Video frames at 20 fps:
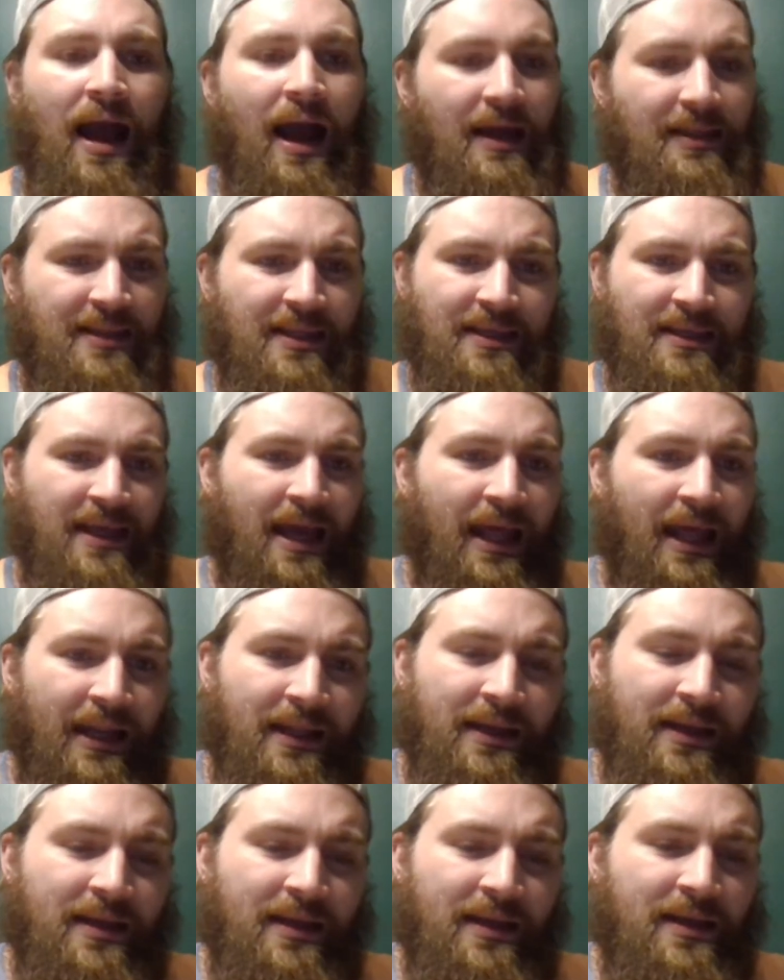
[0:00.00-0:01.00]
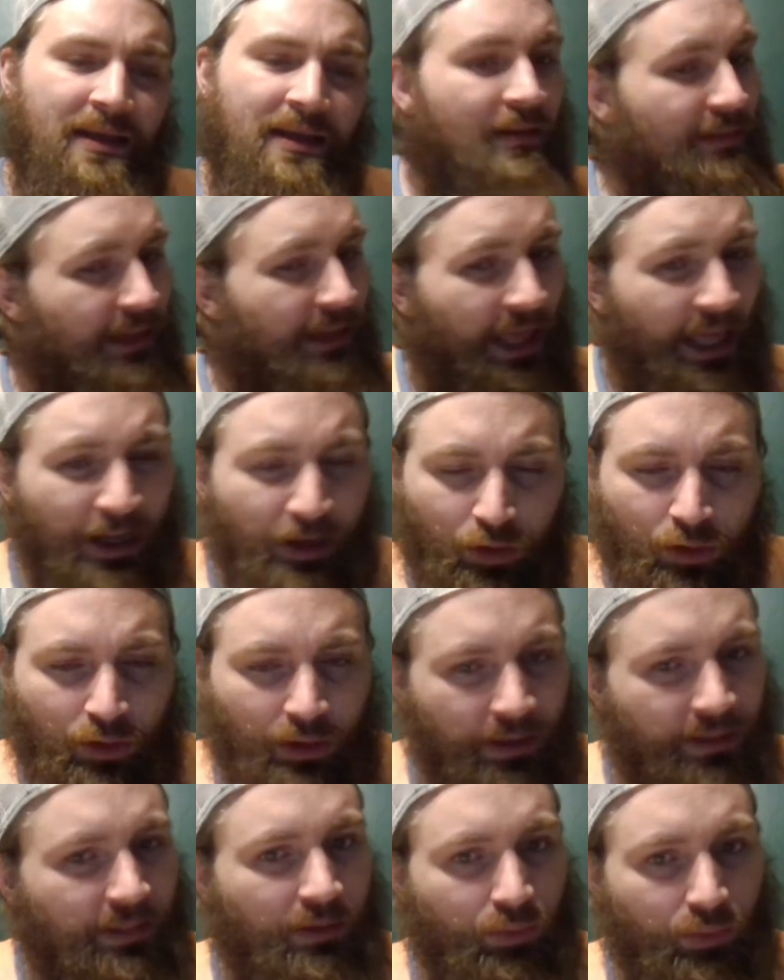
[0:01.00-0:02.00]
I think Kennedy, later
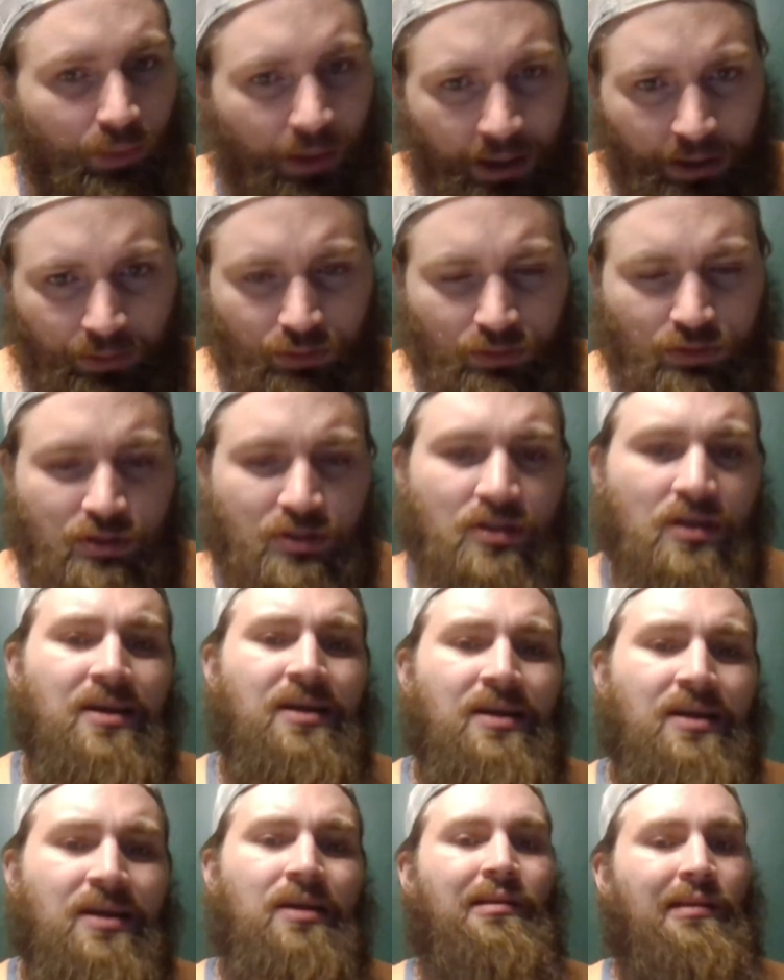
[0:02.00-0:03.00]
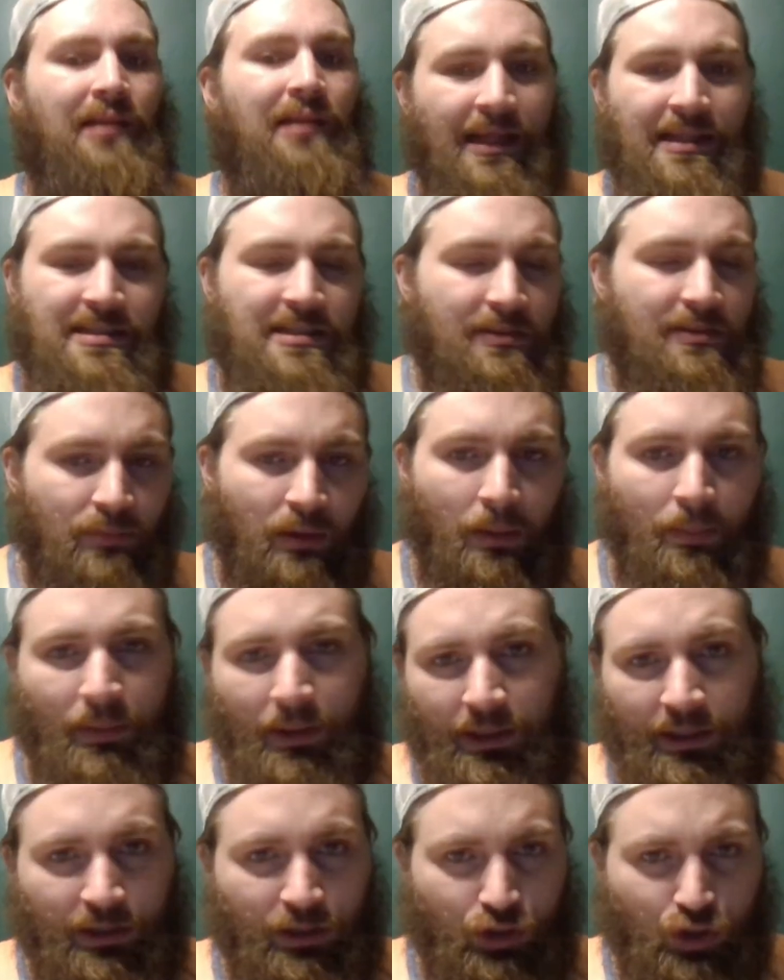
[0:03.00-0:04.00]
in the rounds, lights him up
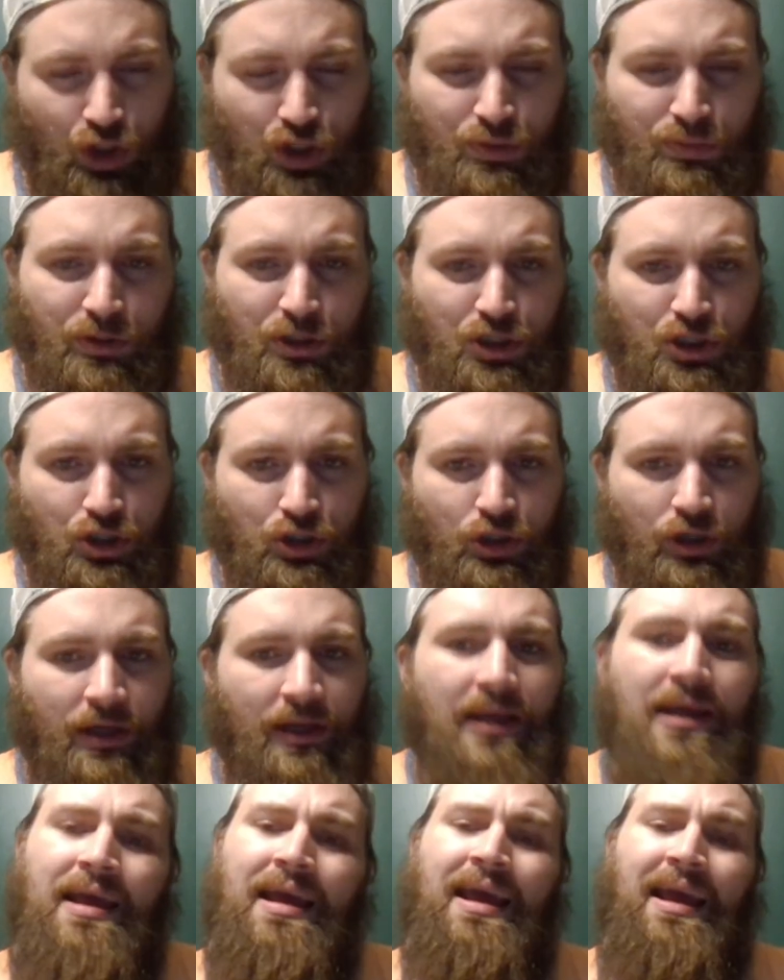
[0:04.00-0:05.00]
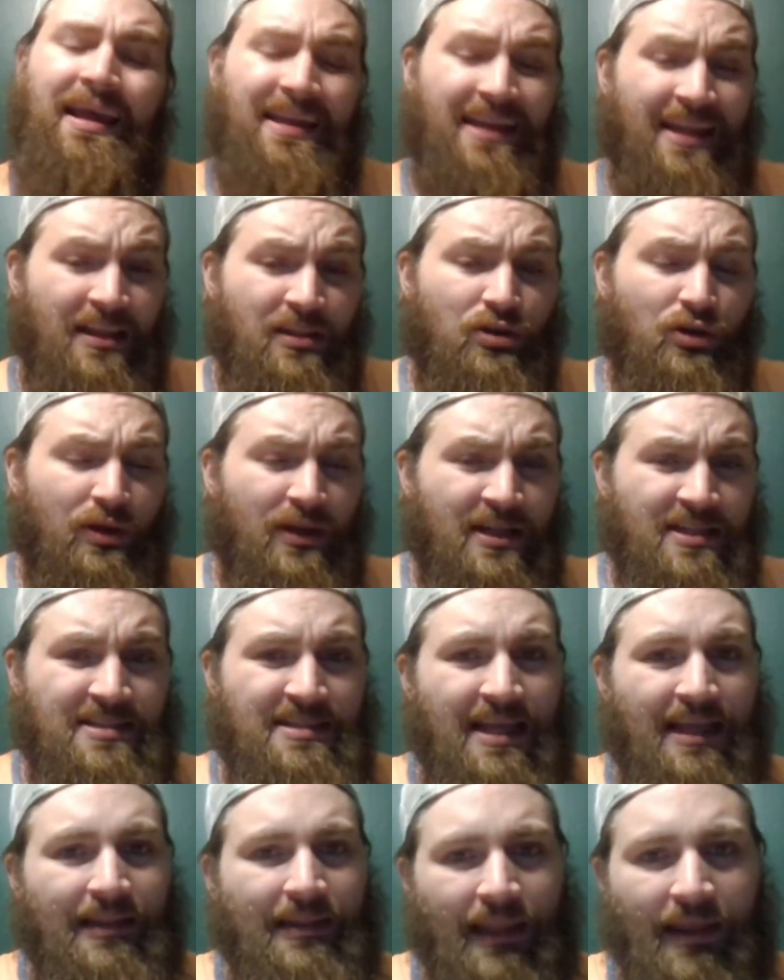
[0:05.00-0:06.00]
like a Christmas tree, either
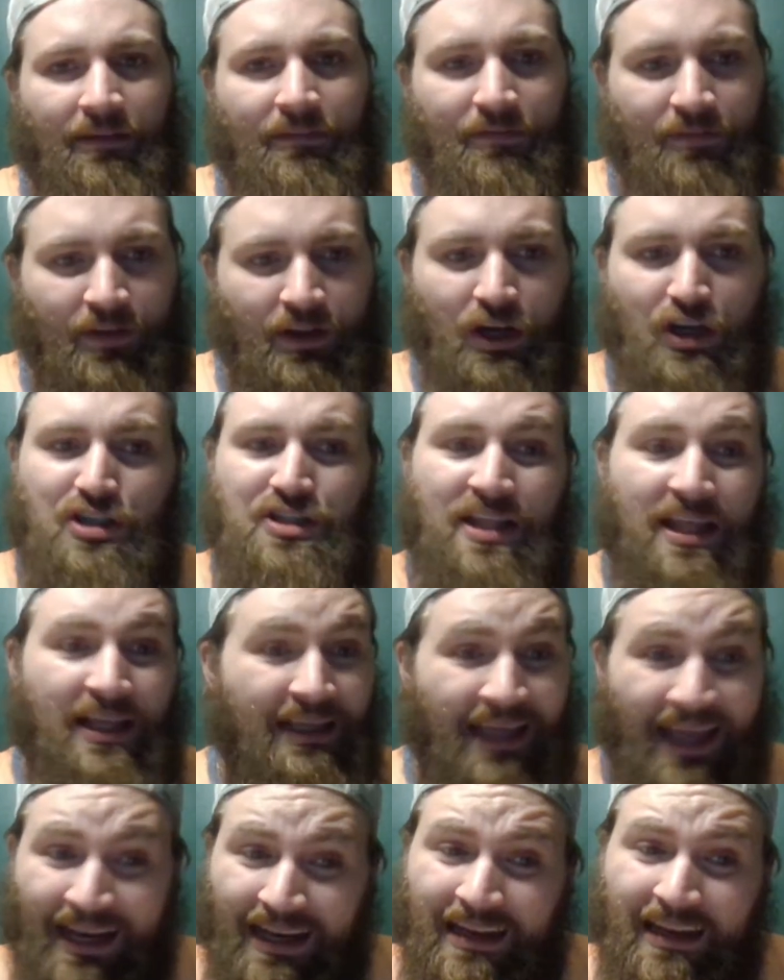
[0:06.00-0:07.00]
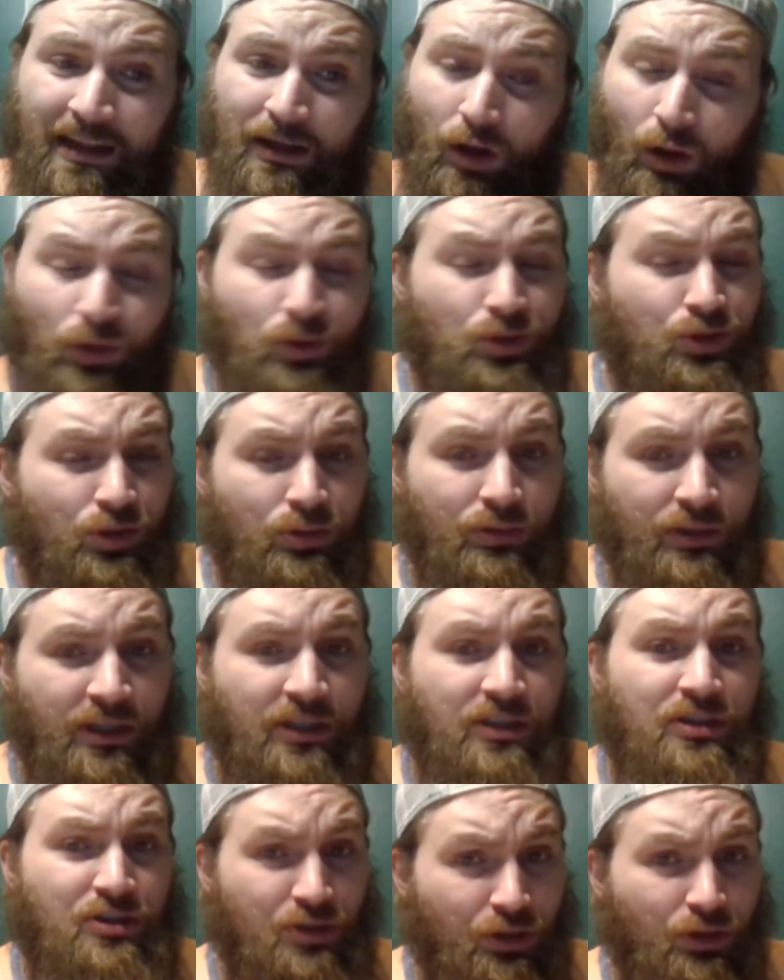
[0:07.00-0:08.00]
gets that late finish that Kennedy also
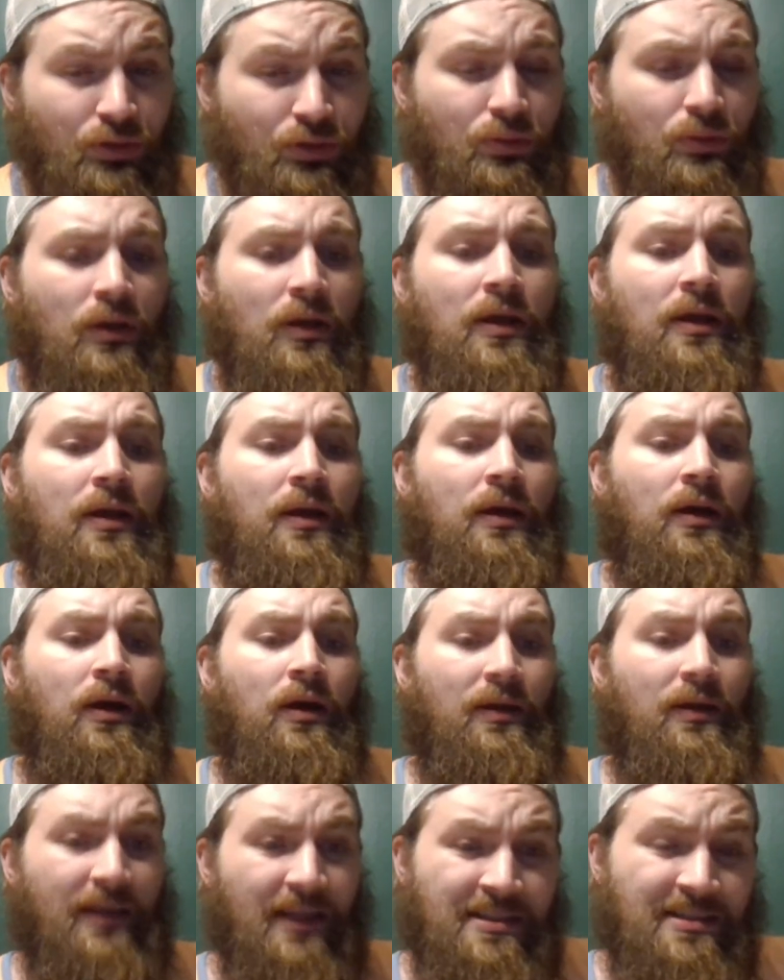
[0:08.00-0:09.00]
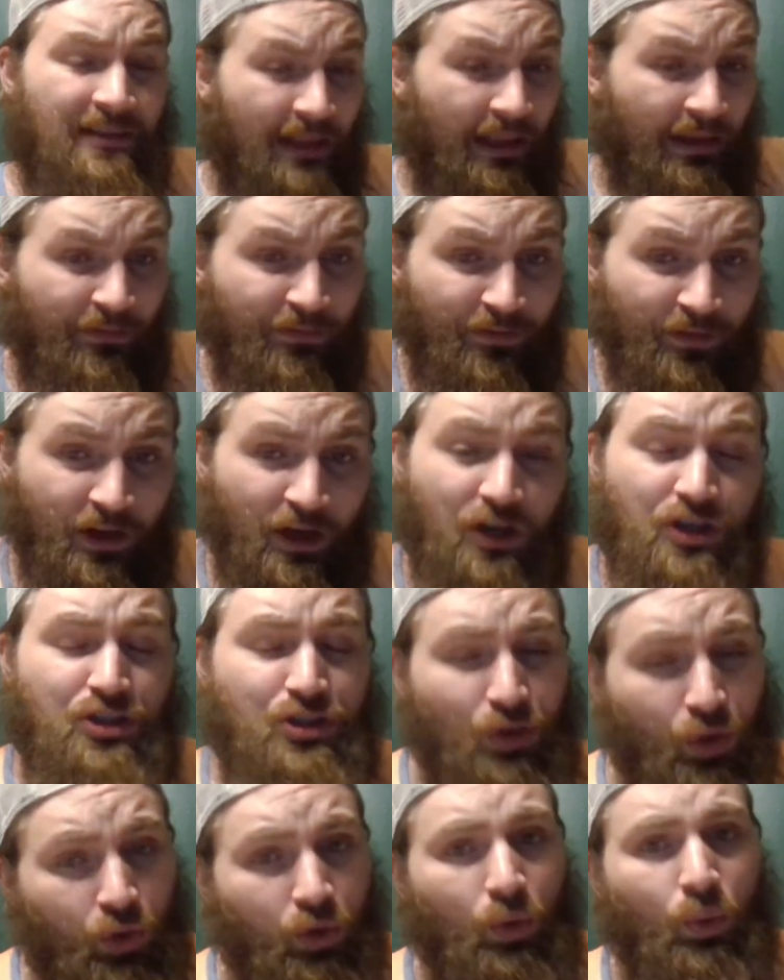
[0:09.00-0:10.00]
needs to, gets a late
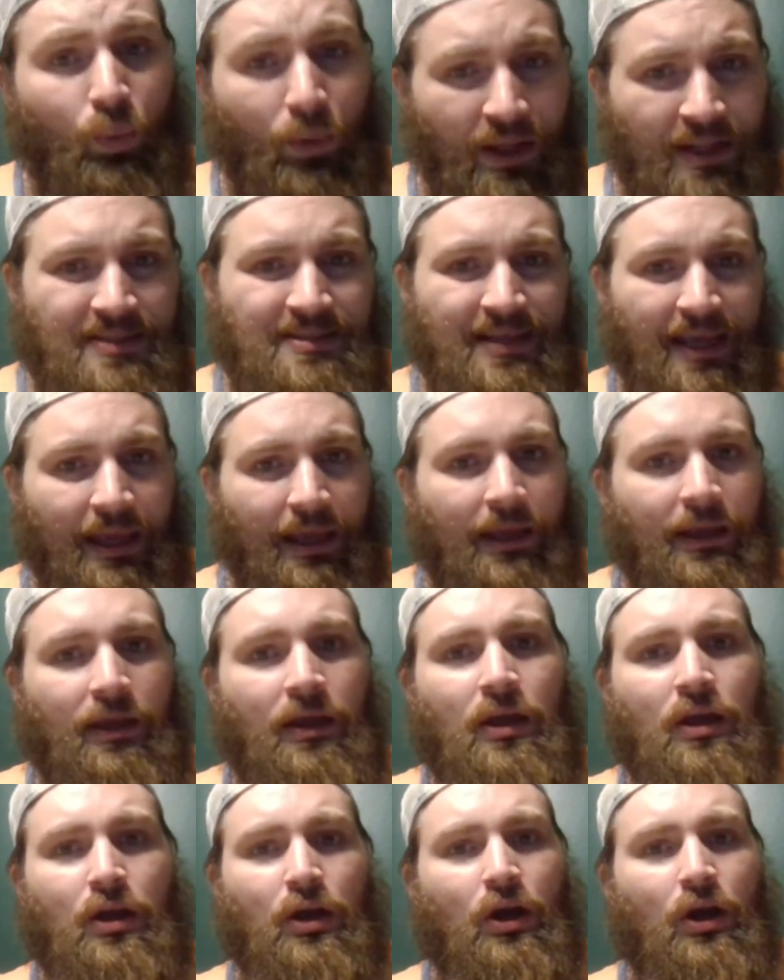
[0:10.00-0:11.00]
finish or wins a